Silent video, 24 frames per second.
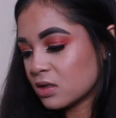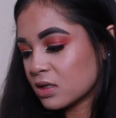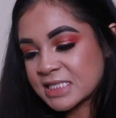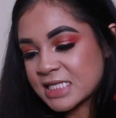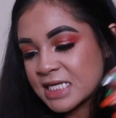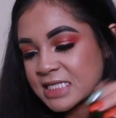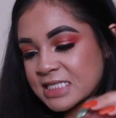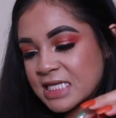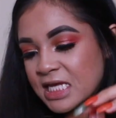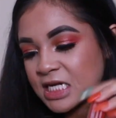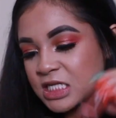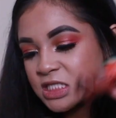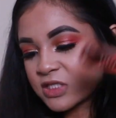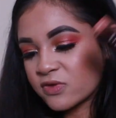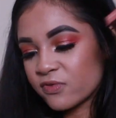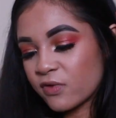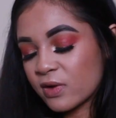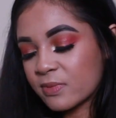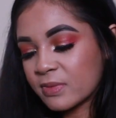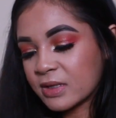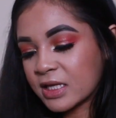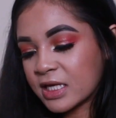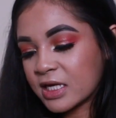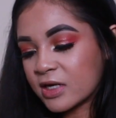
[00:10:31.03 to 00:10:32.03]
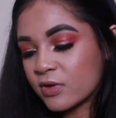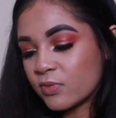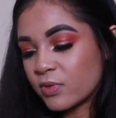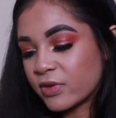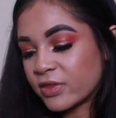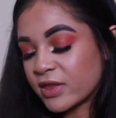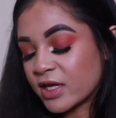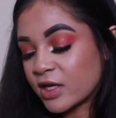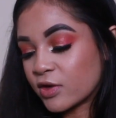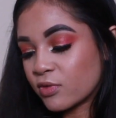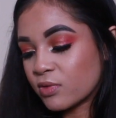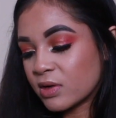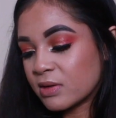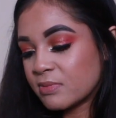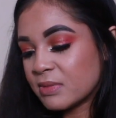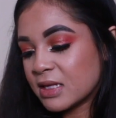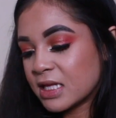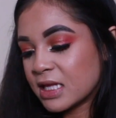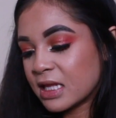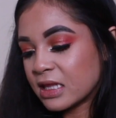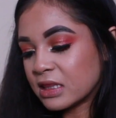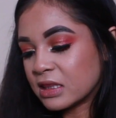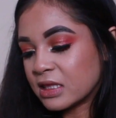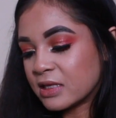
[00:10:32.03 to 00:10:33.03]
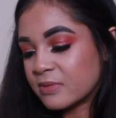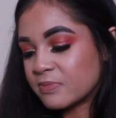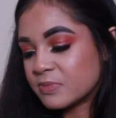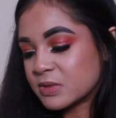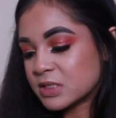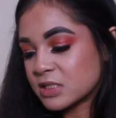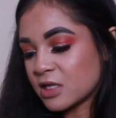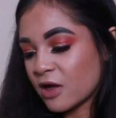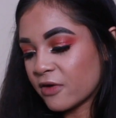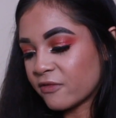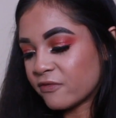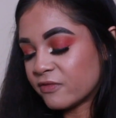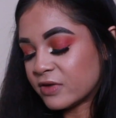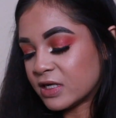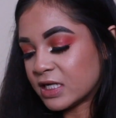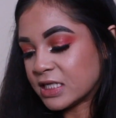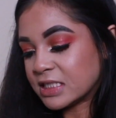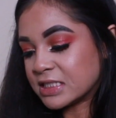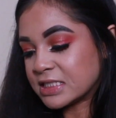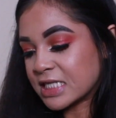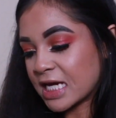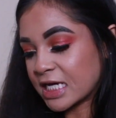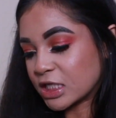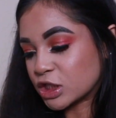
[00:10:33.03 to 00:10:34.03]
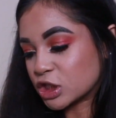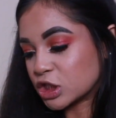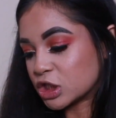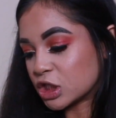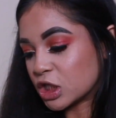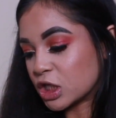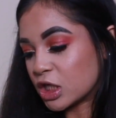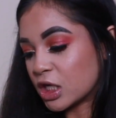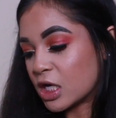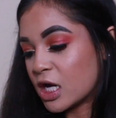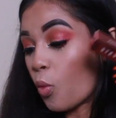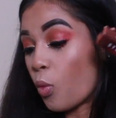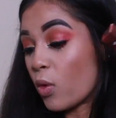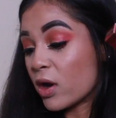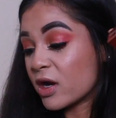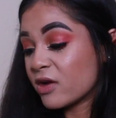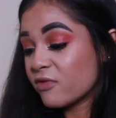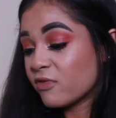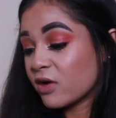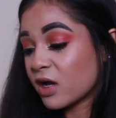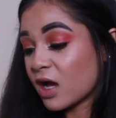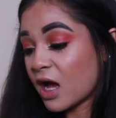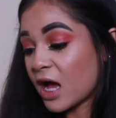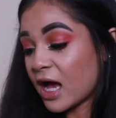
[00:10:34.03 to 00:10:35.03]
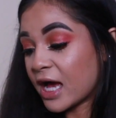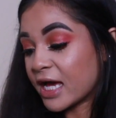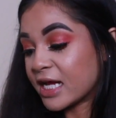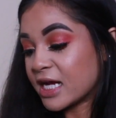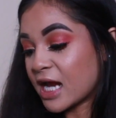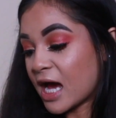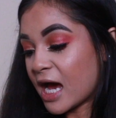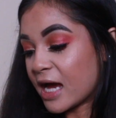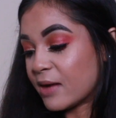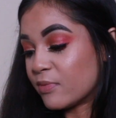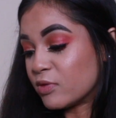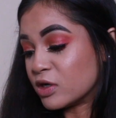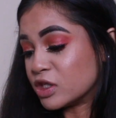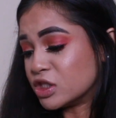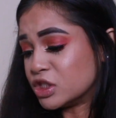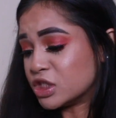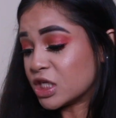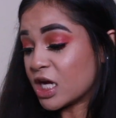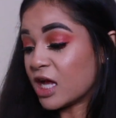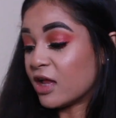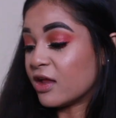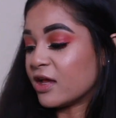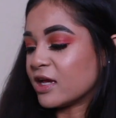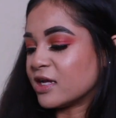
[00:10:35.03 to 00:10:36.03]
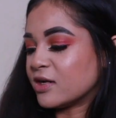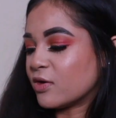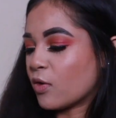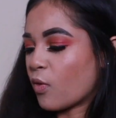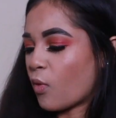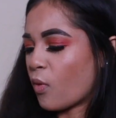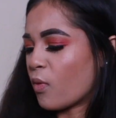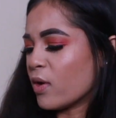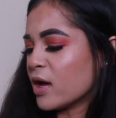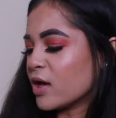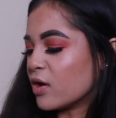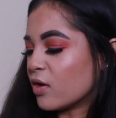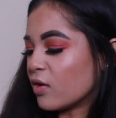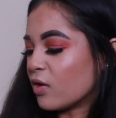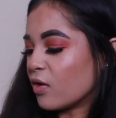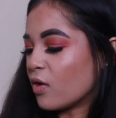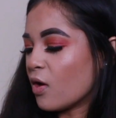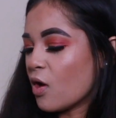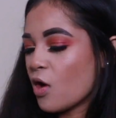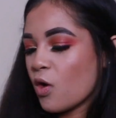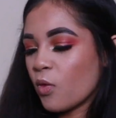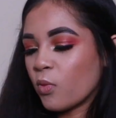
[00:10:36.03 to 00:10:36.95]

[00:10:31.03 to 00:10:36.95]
It says that it's formulated with a creamy lip softening texture. One of a kind hybrid gel and oil